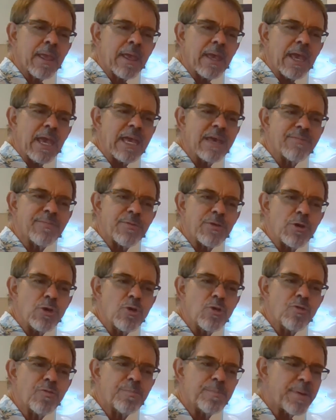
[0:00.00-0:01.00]
If
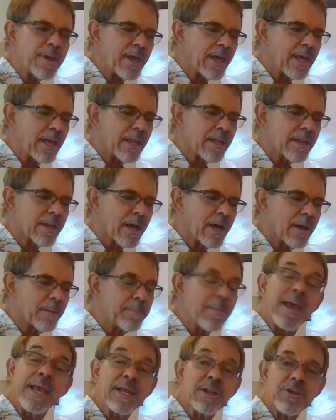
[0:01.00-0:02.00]
you've been
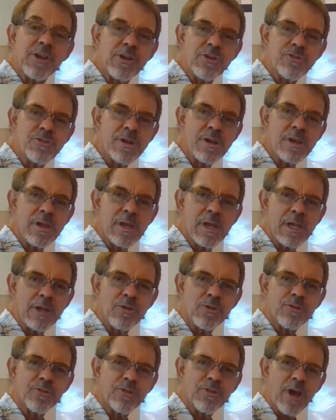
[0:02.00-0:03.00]
paying attention in
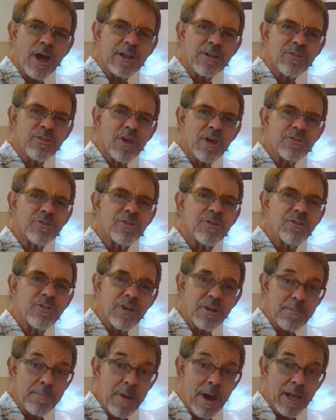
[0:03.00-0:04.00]
your science lessons
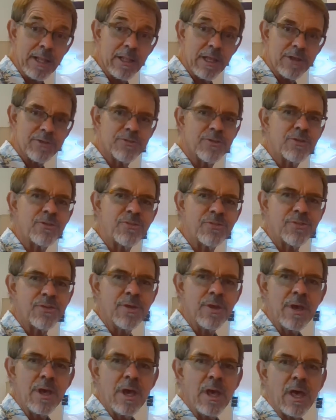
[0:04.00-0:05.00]
and in my lessons,
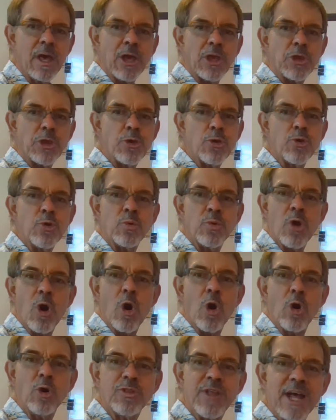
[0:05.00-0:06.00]
you
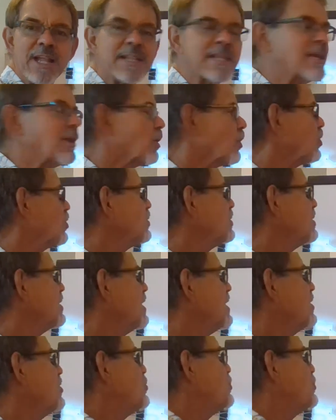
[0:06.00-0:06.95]
know that the earth is